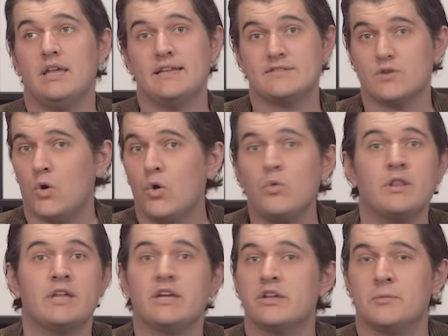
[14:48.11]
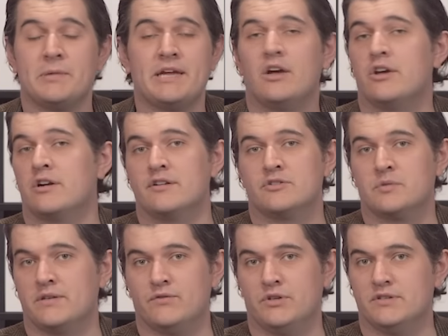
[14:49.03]
it's only going to be
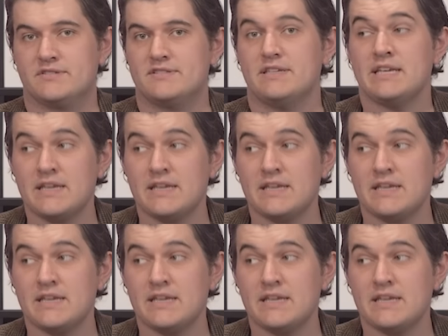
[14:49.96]
120 volts.